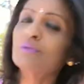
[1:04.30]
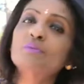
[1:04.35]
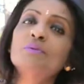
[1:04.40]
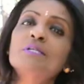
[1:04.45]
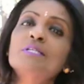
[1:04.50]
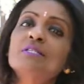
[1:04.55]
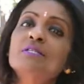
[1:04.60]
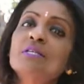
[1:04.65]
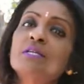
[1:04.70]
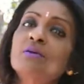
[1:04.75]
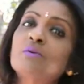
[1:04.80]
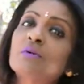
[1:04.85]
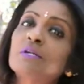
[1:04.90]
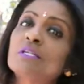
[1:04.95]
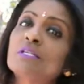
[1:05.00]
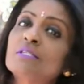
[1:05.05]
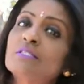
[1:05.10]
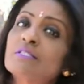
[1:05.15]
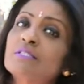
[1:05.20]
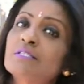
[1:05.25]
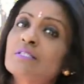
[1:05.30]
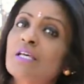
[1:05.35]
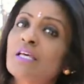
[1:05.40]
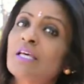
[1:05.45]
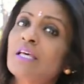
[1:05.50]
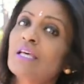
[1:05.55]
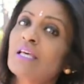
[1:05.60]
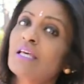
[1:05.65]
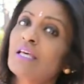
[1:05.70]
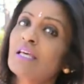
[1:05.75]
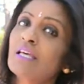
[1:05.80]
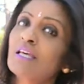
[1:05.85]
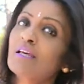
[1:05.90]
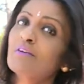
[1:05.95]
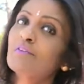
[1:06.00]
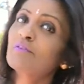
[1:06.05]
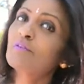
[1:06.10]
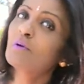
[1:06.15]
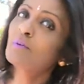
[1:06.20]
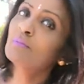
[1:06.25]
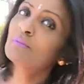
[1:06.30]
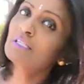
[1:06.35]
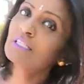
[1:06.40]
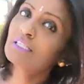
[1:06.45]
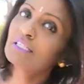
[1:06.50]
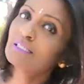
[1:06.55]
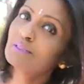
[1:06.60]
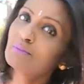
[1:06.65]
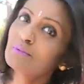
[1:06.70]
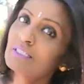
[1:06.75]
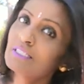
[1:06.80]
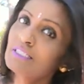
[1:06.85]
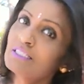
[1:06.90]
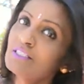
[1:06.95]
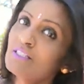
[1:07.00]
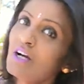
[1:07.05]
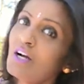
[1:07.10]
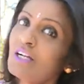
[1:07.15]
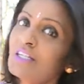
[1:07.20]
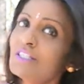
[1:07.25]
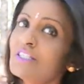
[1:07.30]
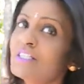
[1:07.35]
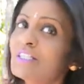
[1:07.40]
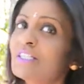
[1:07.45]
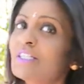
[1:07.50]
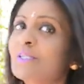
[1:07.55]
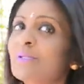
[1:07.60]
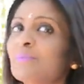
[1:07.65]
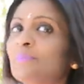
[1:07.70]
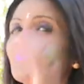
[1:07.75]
Grid Secrets from Nicola McIntosh.